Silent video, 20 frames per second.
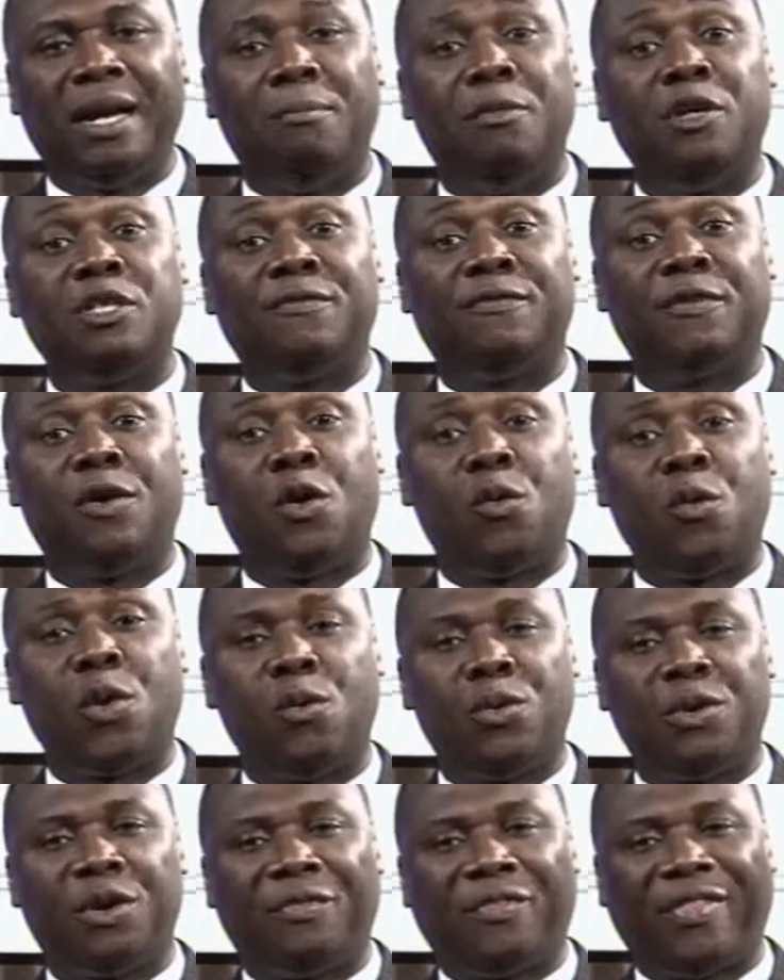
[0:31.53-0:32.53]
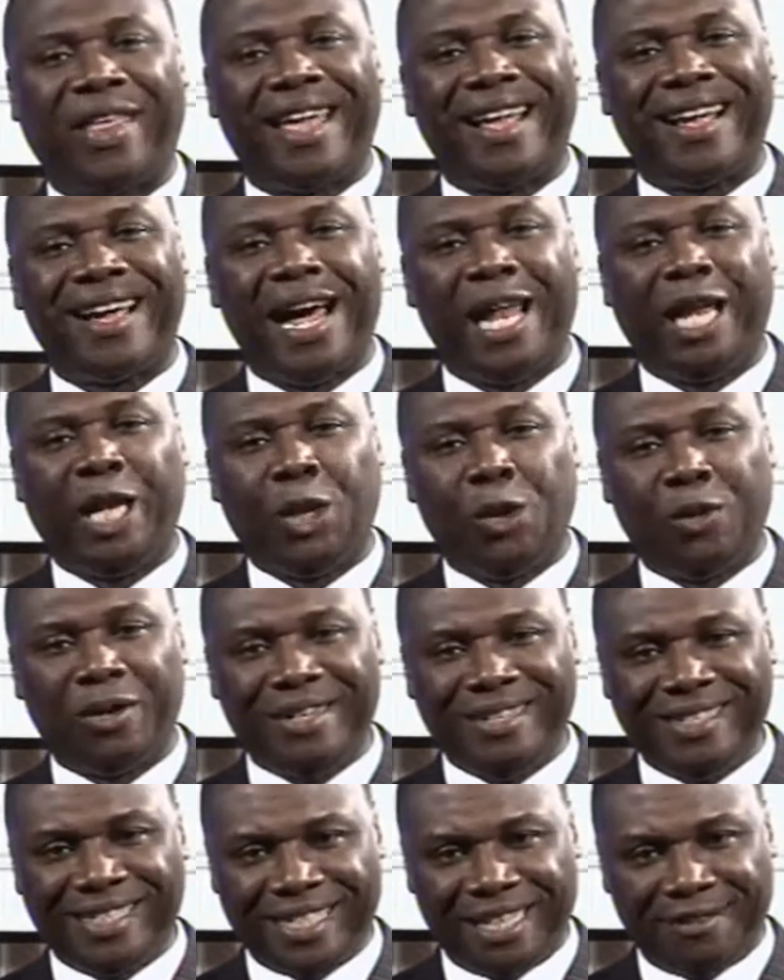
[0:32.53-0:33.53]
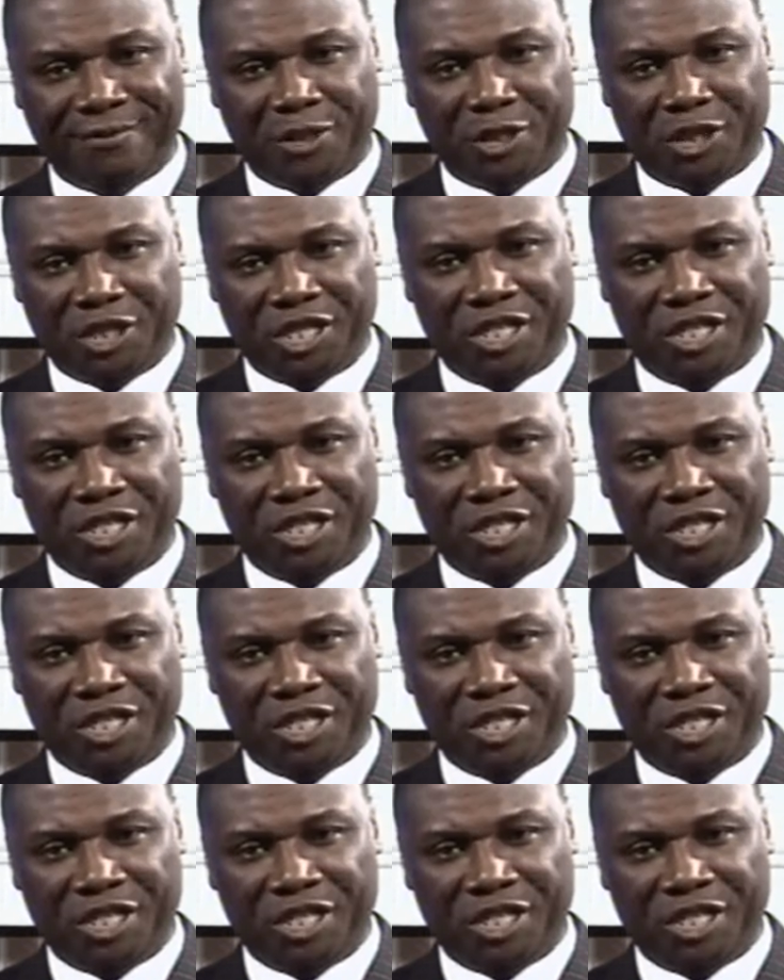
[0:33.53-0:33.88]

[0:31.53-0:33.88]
And most of all, we want to thank our Lord and Savior